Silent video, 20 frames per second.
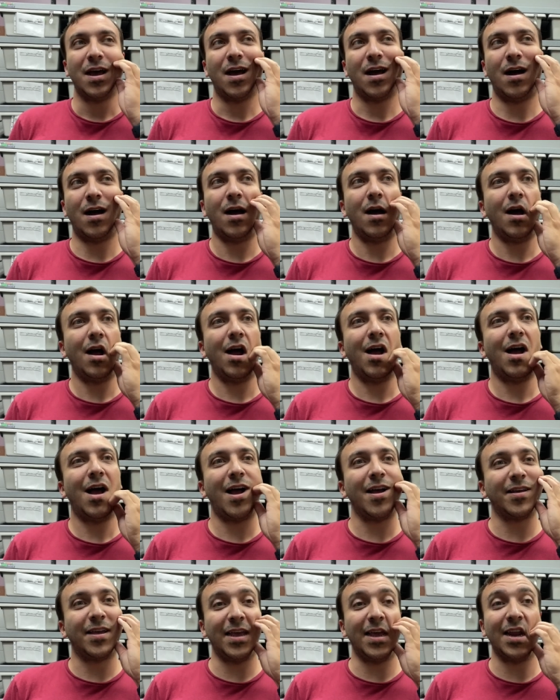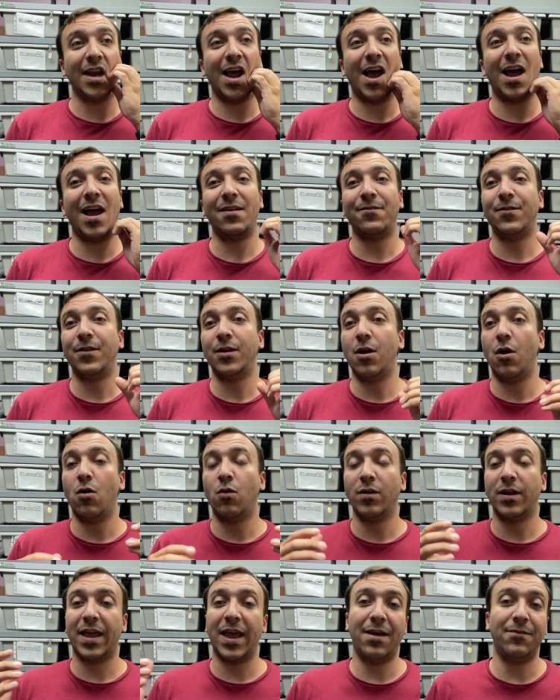Uh, again, I've
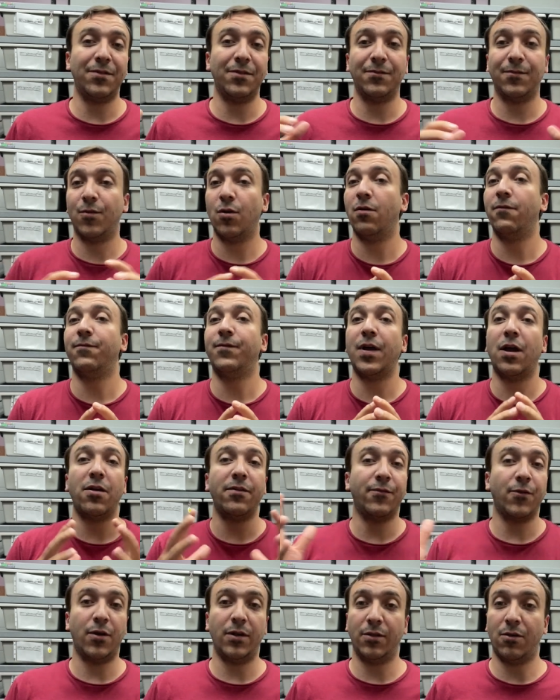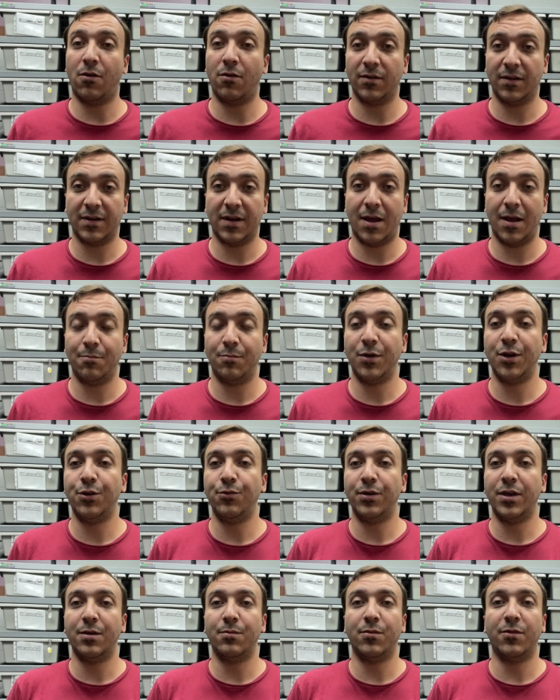known Kevin for a very, very long time.
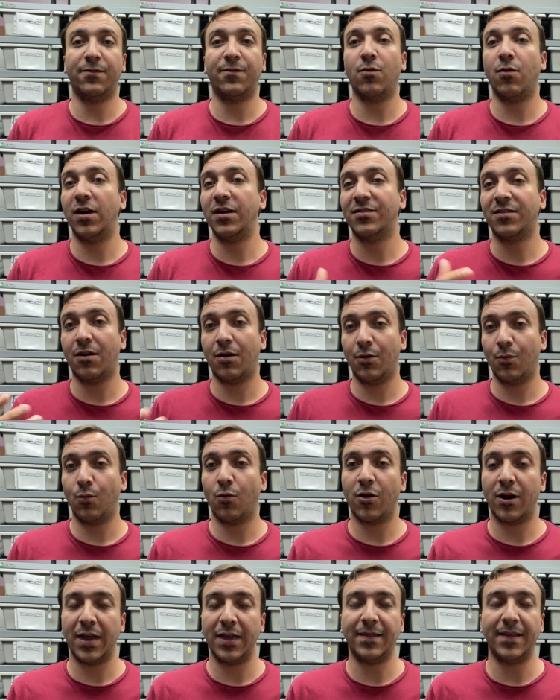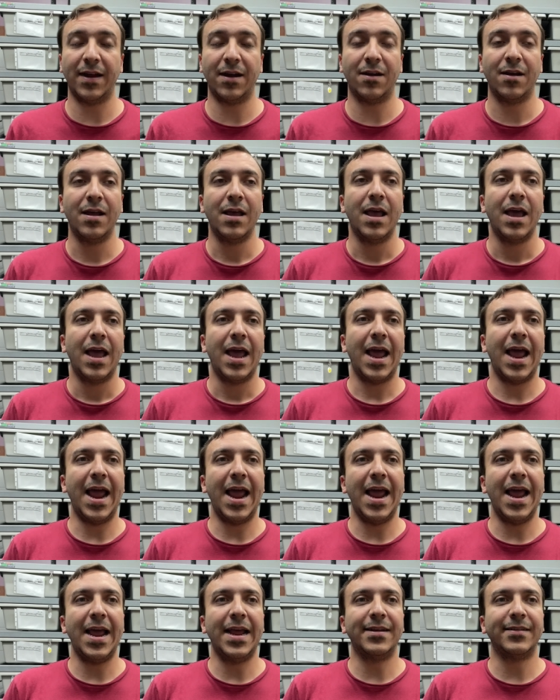Knew him before I started working there,
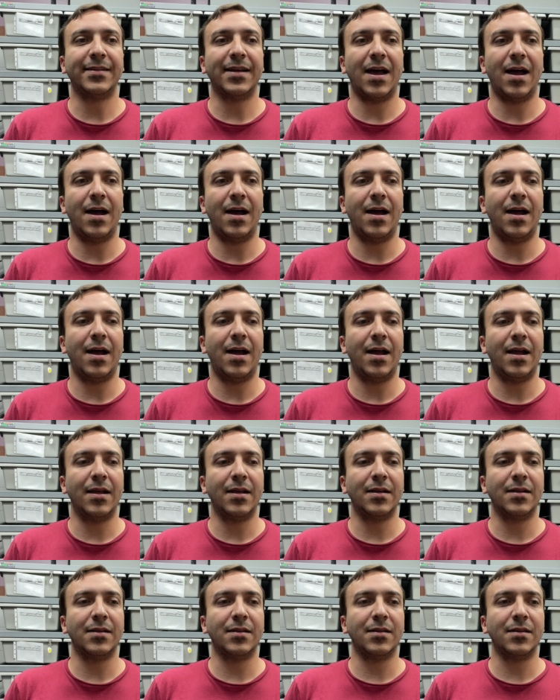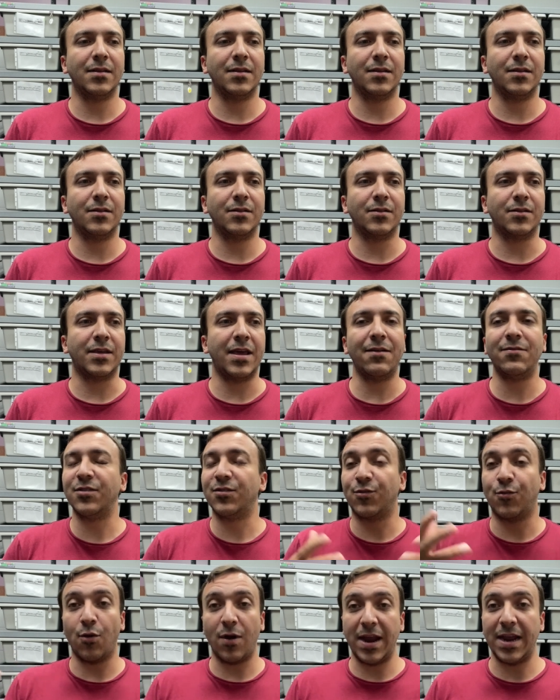and uh, Kevin's
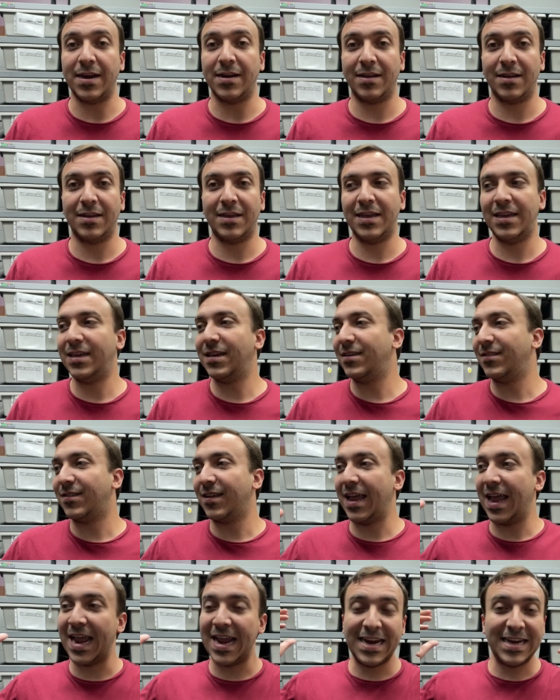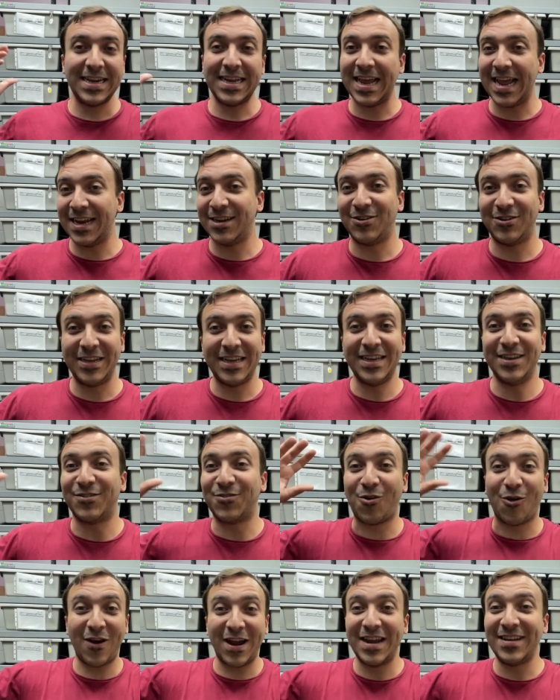great. He's ADHD. He's
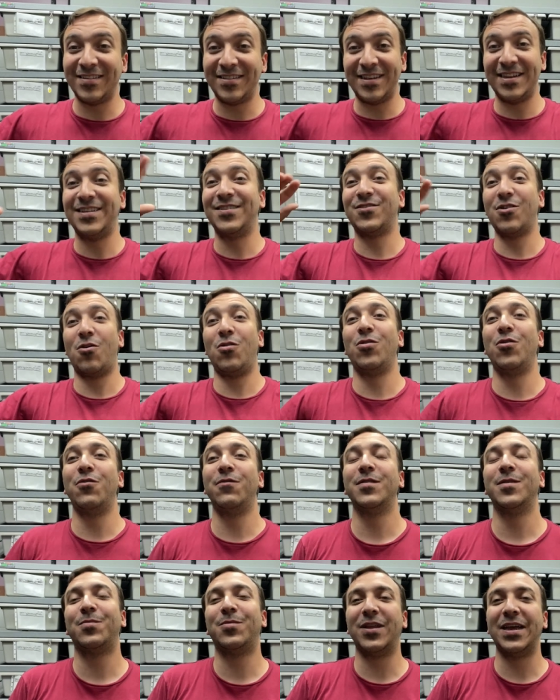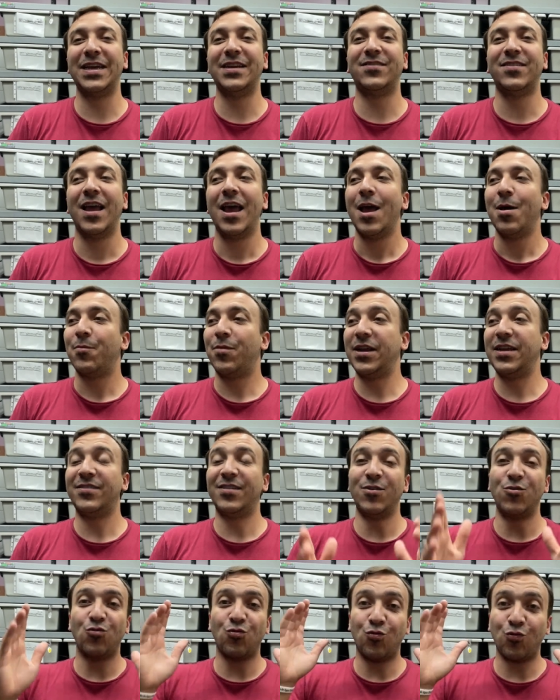crazy. He's all over the place, but he's
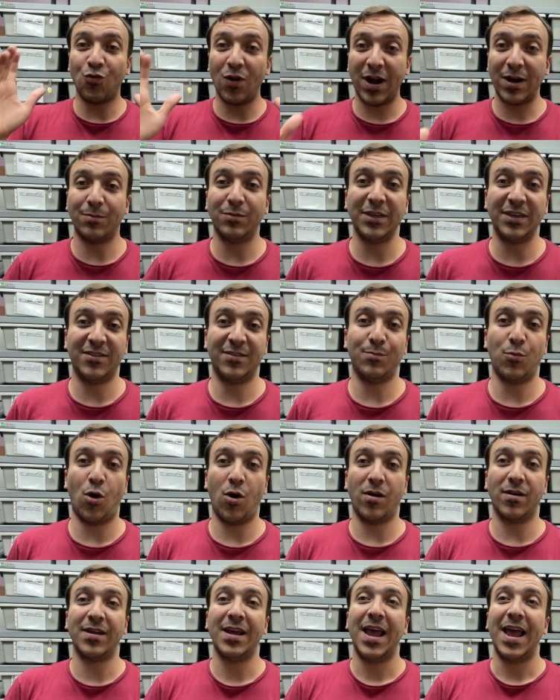incredibly smart,